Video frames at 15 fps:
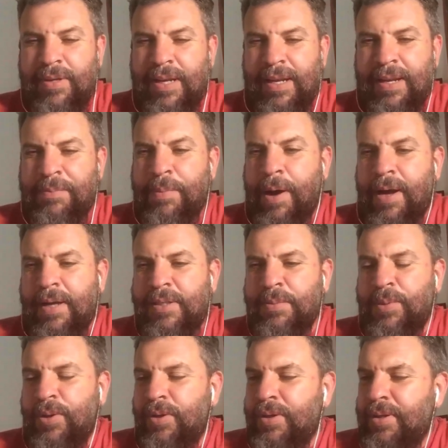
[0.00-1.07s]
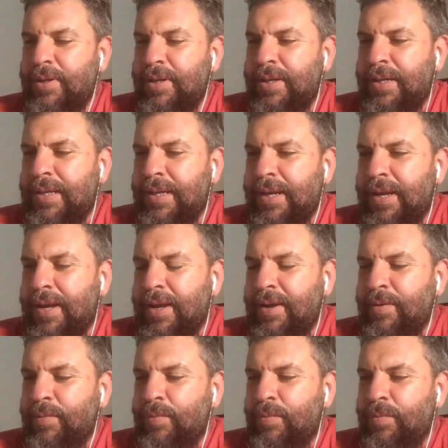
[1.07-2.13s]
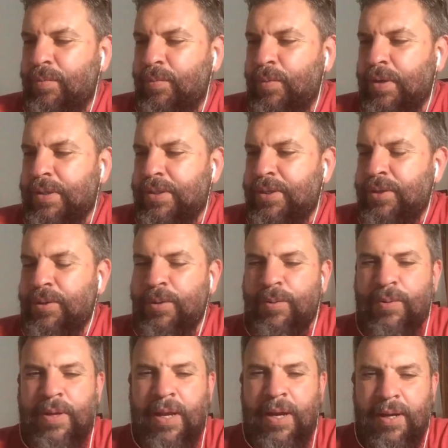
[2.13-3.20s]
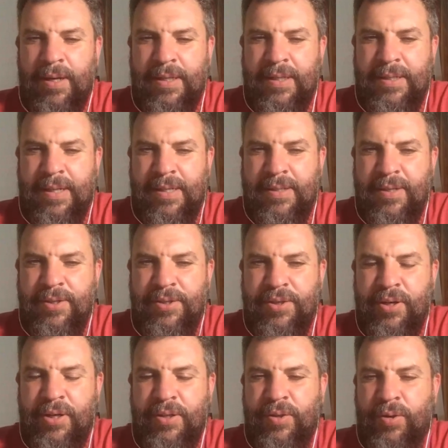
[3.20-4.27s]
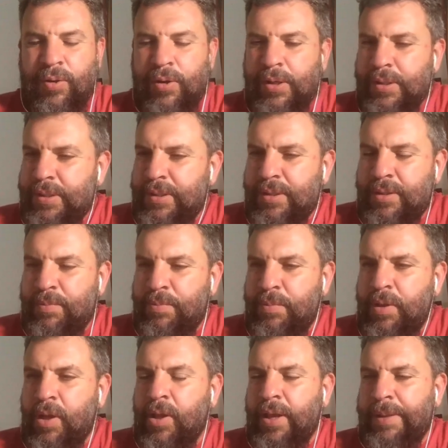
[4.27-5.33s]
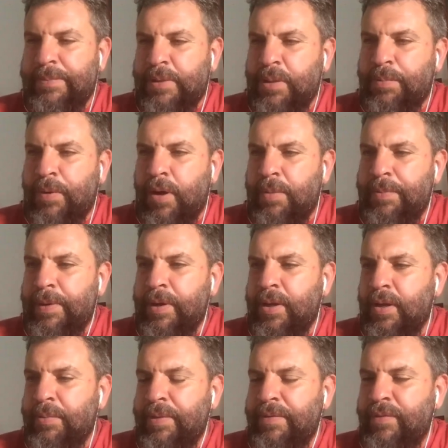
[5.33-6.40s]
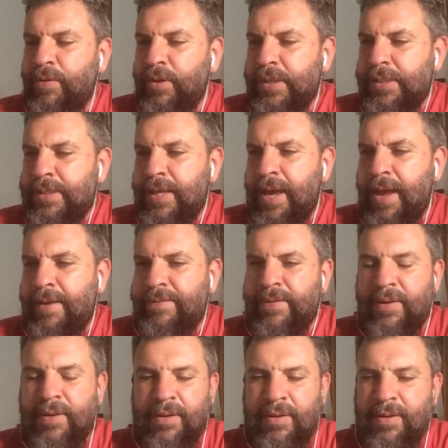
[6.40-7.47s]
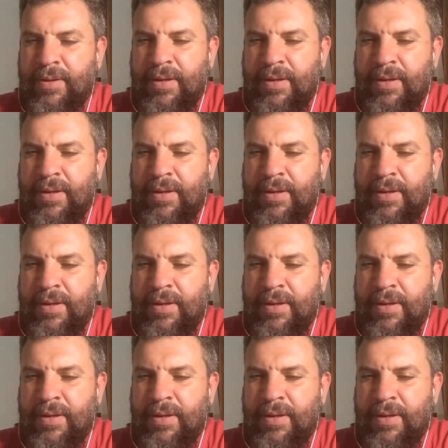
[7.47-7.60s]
impossible once you get on the Tesla insurance, or is the claims department going to be fully staffed and